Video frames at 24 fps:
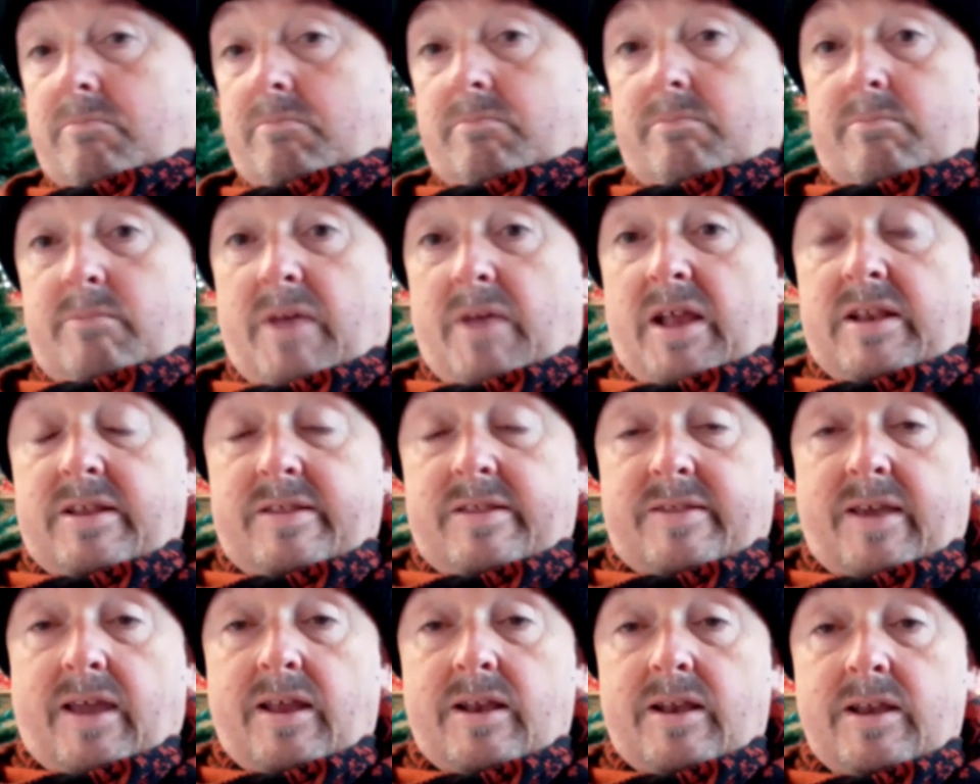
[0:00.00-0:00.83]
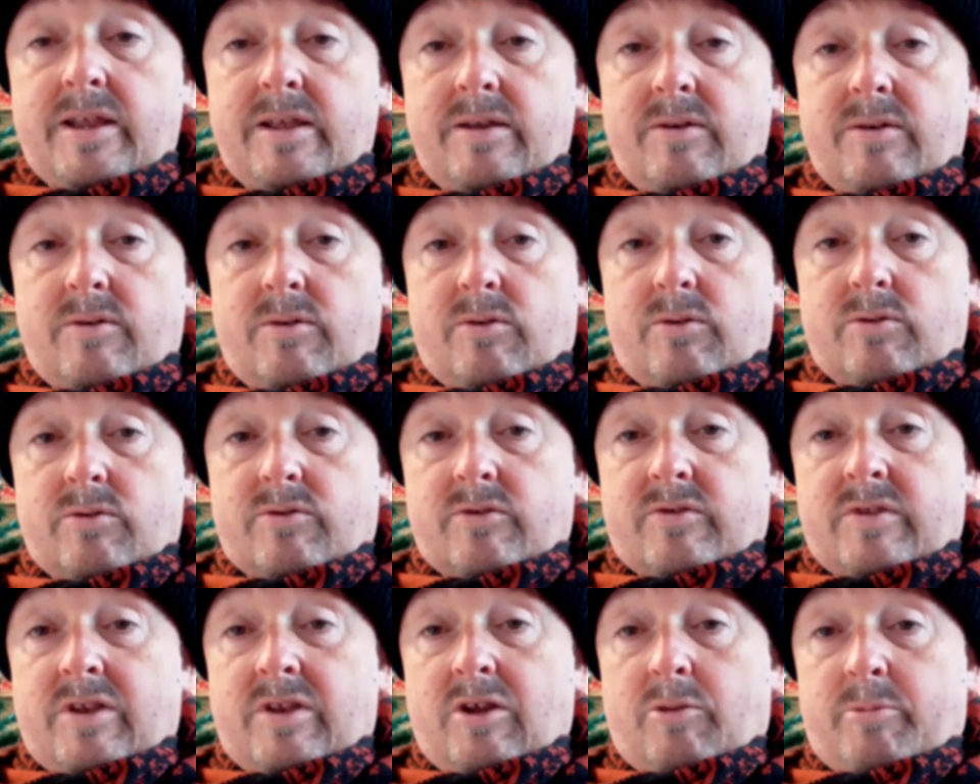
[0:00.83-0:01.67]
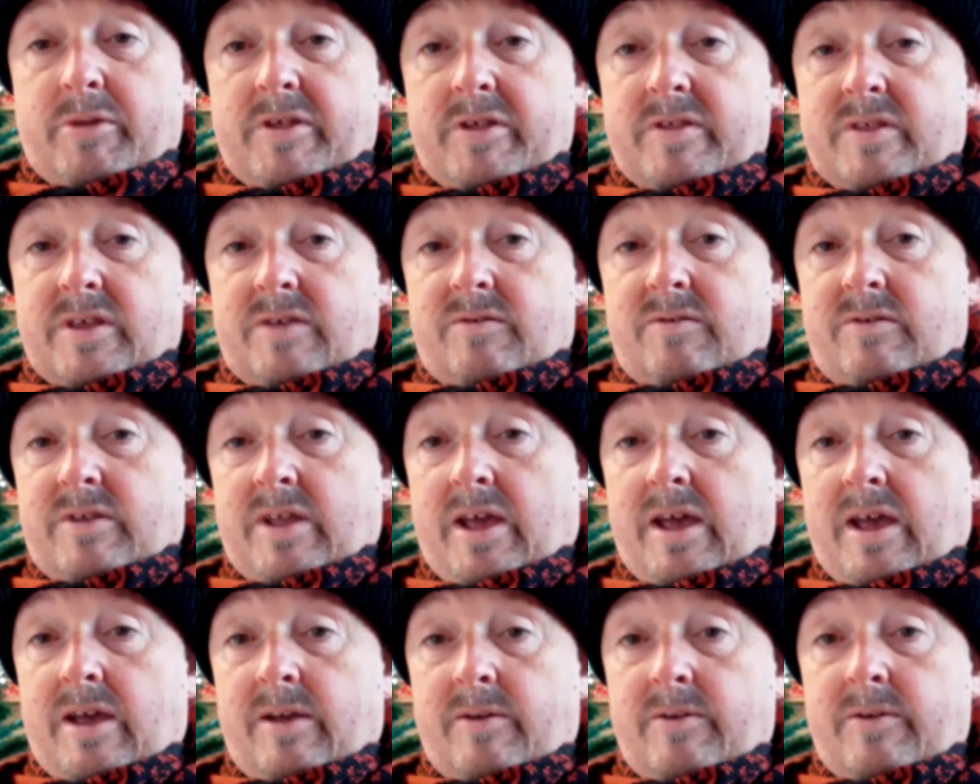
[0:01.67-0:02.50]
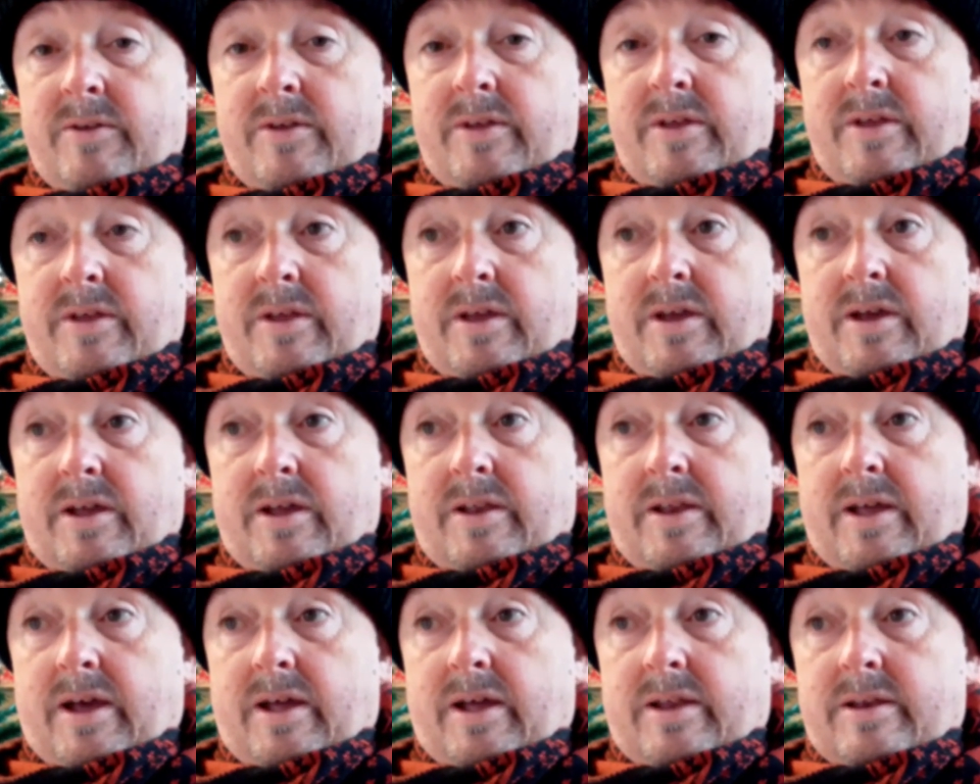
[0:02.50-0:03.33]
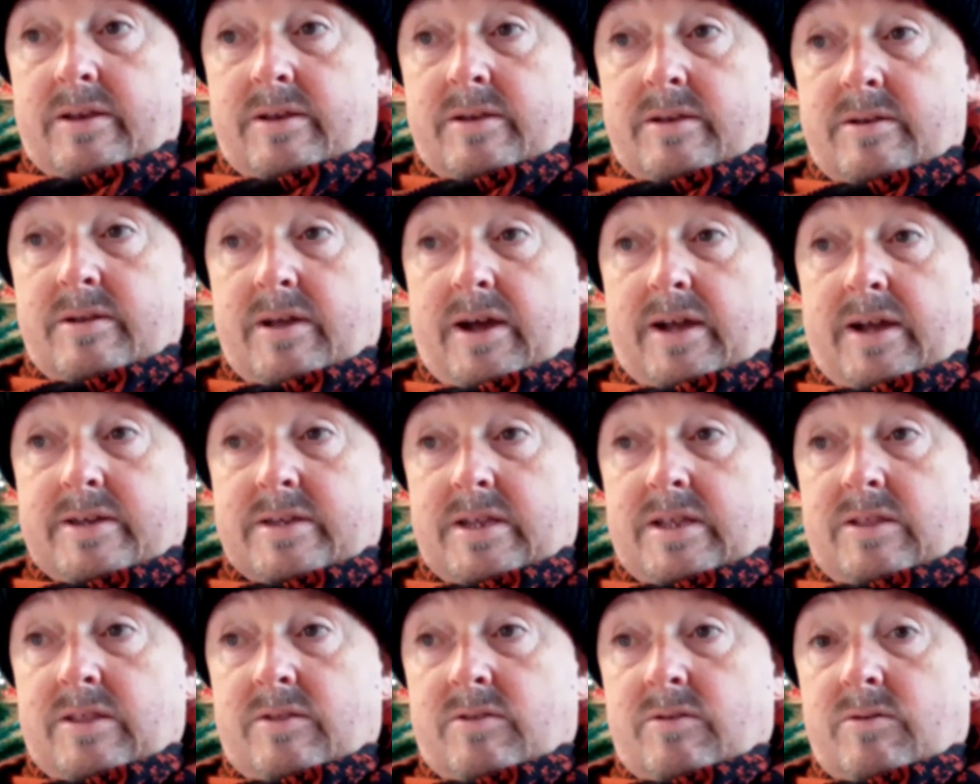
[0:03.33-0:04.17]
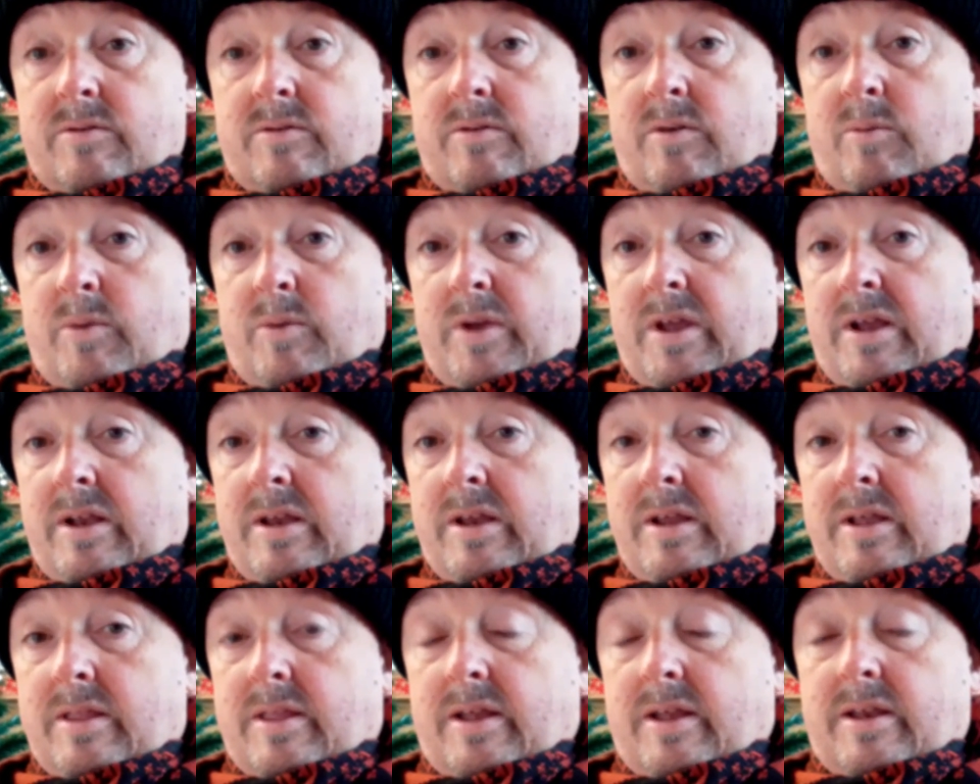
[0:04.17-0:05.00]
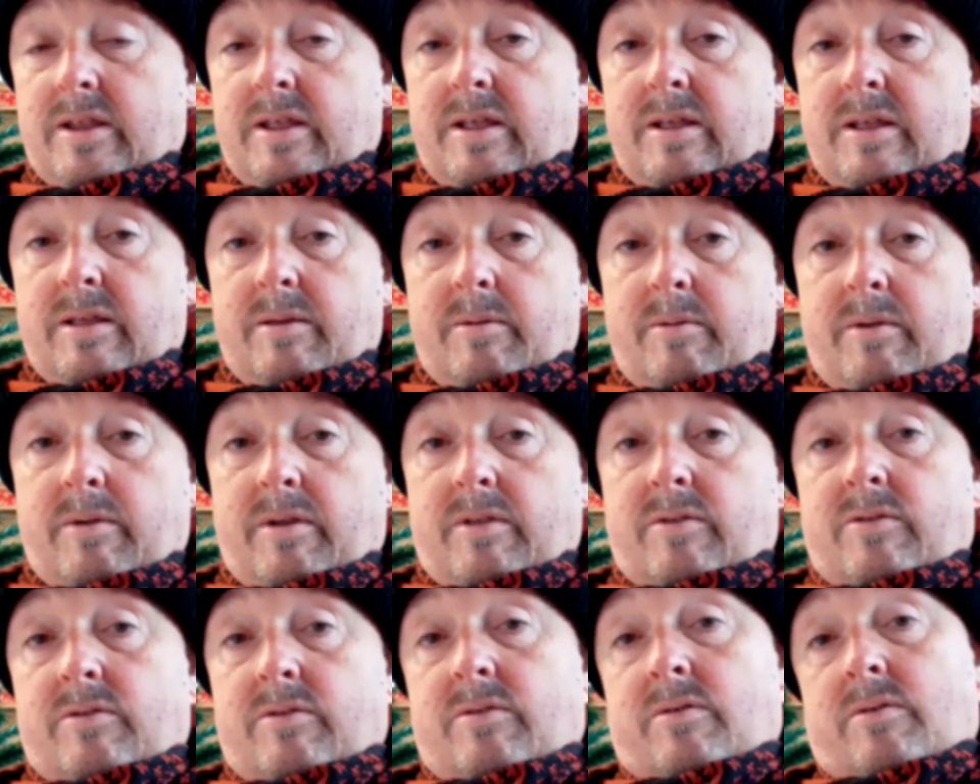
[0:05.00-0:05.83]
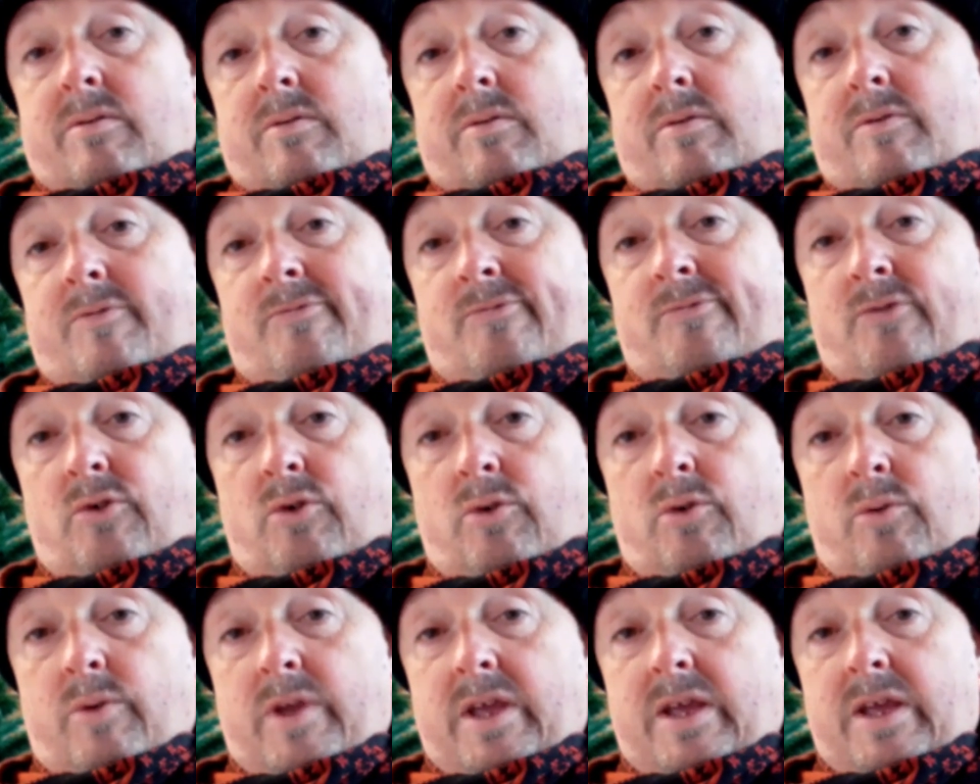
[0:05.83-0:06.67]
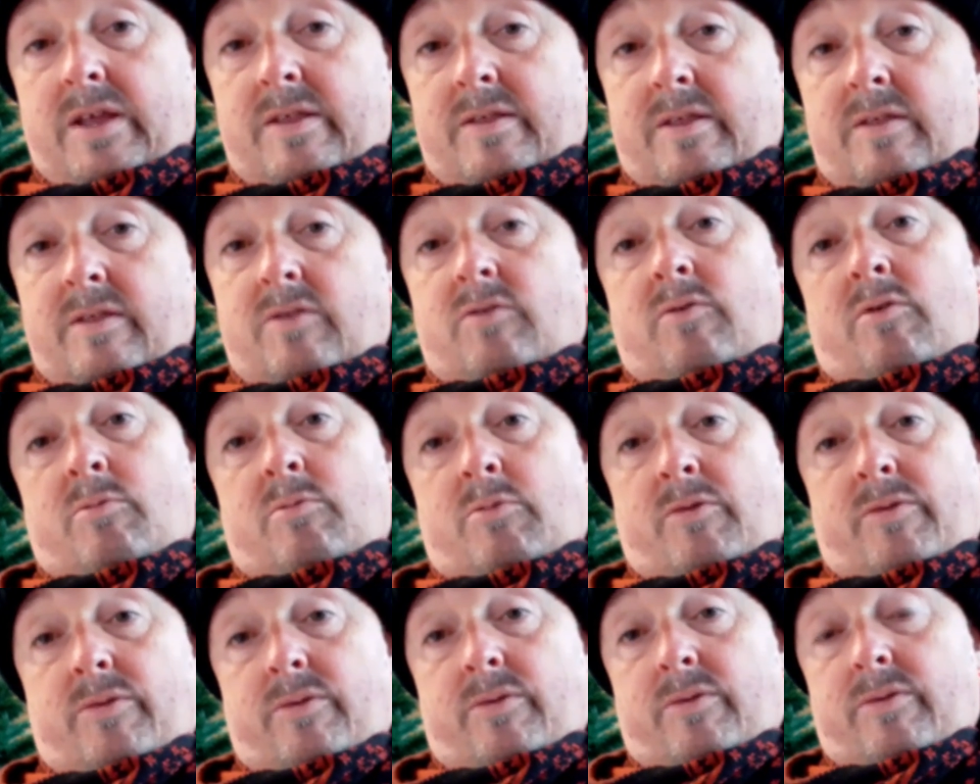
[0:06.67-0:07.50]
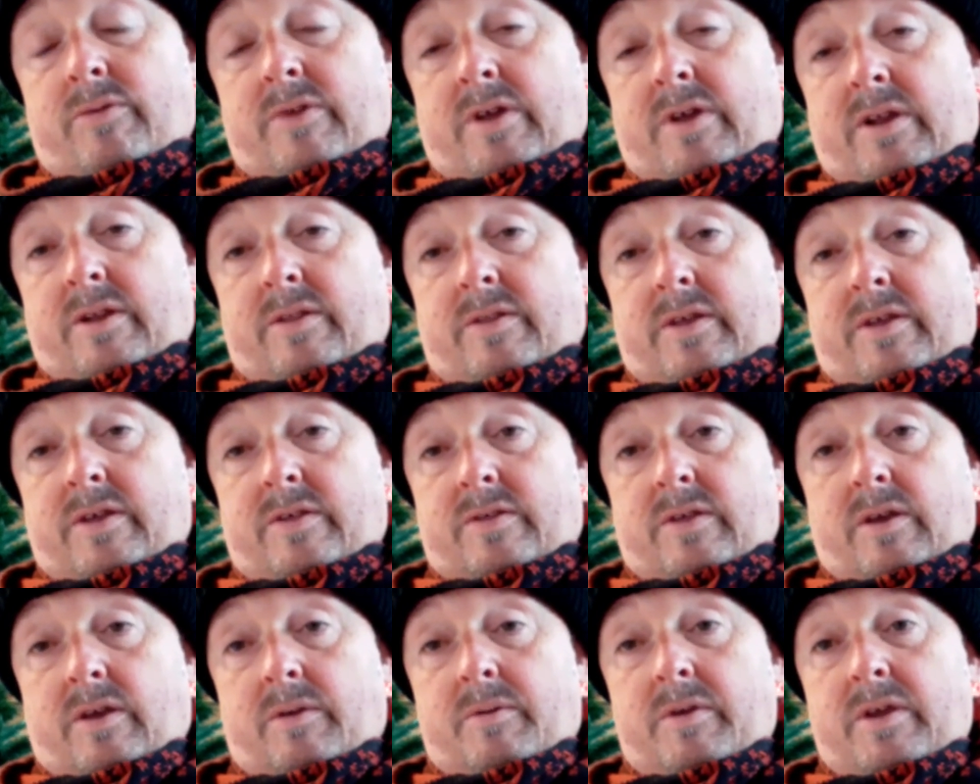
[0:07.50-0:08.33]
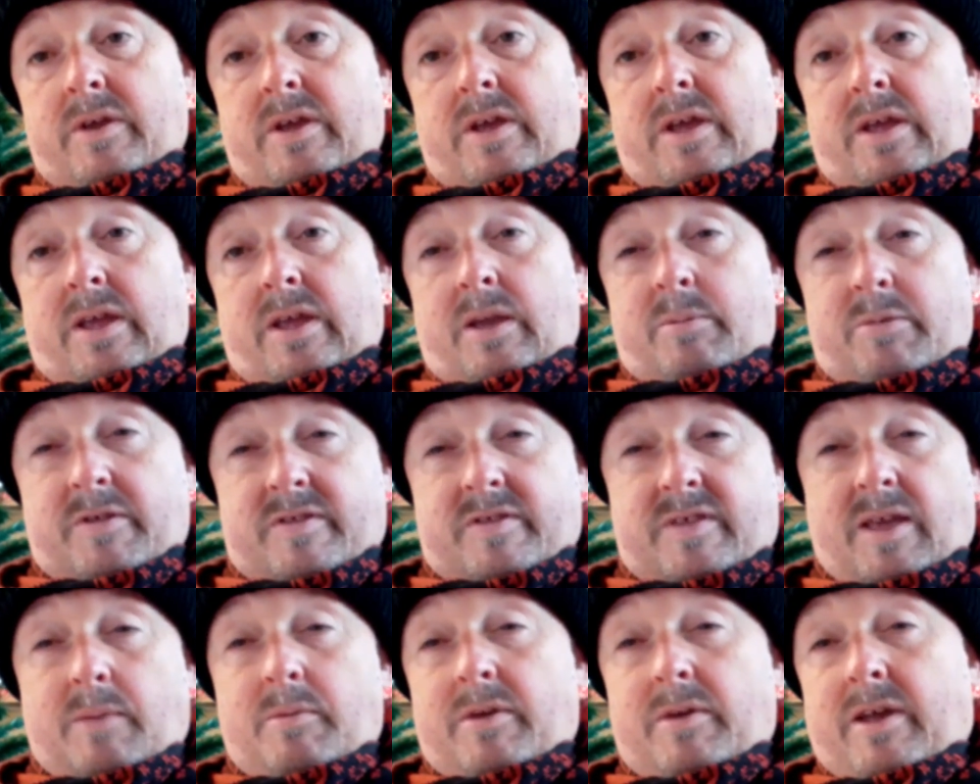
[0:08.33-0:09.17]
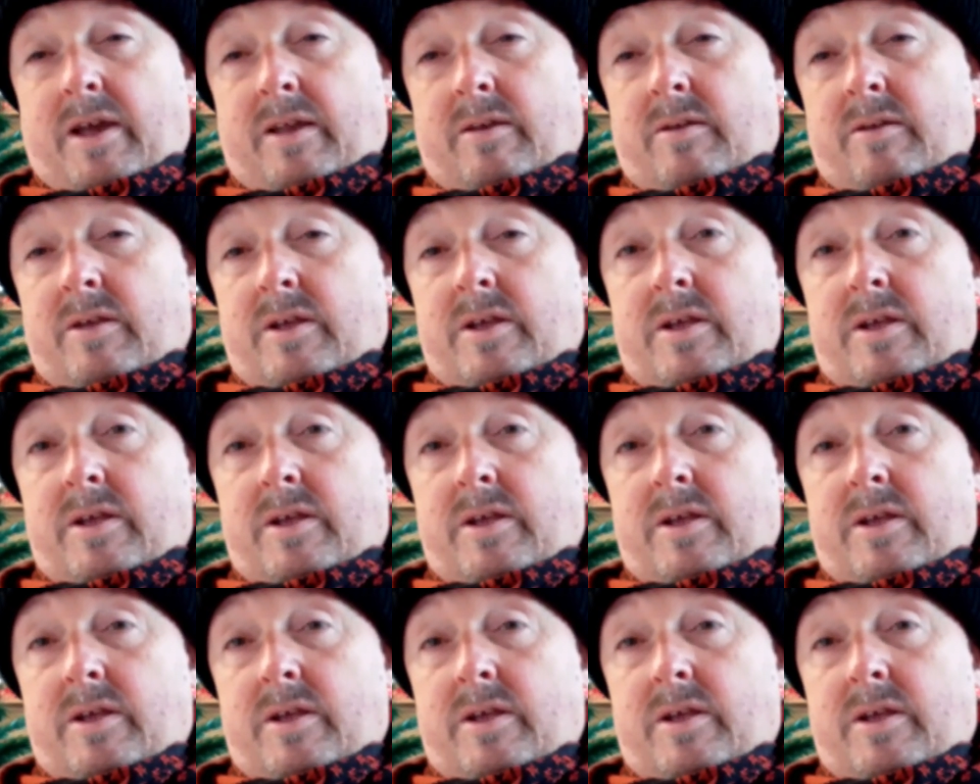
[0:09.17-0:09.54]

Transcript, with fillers: mainly daily or just little bits here and there, and then add it into a weekly, then it into four weeks, into a month kind of thing. So it would be same again.